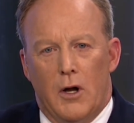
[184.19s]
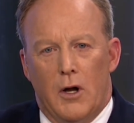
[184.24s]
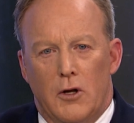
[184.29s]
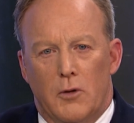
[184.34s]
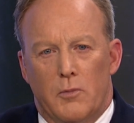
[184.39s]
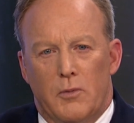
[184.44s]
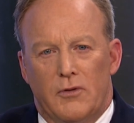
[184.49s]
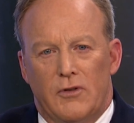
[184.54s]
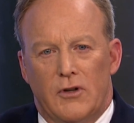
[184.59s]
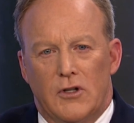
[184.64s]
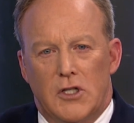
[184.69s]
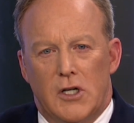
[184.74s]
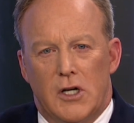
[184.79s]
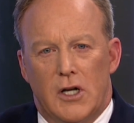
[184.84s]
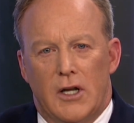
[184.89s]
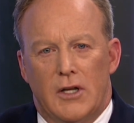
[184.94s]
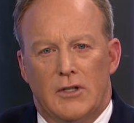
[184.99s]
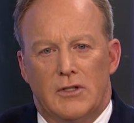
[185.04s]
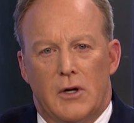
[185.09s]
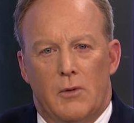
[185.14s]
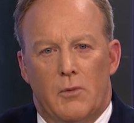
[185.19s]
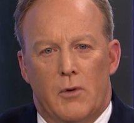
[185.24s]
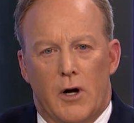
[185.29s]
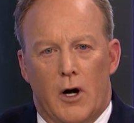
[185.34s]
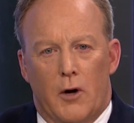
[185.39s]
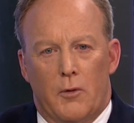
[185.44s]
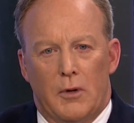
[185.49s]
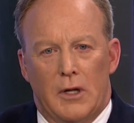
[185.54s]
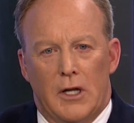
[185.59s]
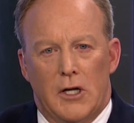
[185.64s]
your position is and what
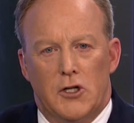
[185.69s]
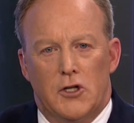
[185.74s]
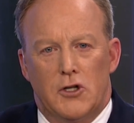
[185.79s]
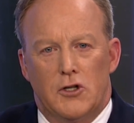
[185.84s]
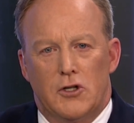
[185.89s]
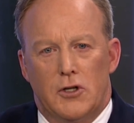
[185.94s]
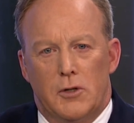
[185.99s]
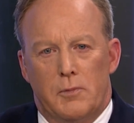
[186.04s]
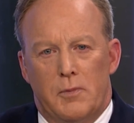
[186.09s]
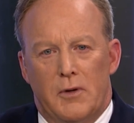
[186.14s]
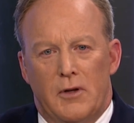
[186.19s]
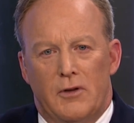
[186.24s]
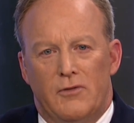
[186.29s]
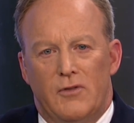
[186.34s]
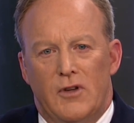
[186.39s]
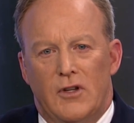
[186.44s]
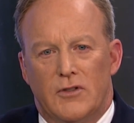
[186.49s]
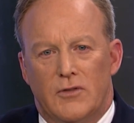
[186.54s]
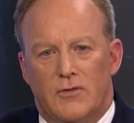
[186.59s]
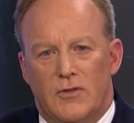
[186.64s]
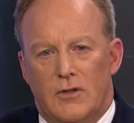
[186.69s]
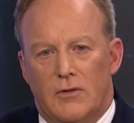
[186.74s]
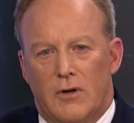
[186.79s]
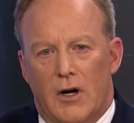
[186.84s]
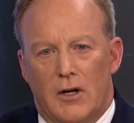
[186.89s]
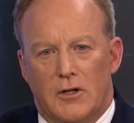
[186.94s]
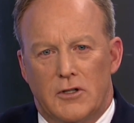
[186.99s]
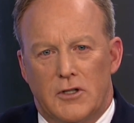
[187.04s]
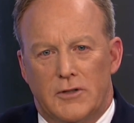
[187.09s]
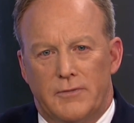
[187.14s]
our relationship is vis-a-vis
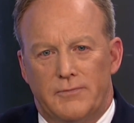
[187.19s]
Russia.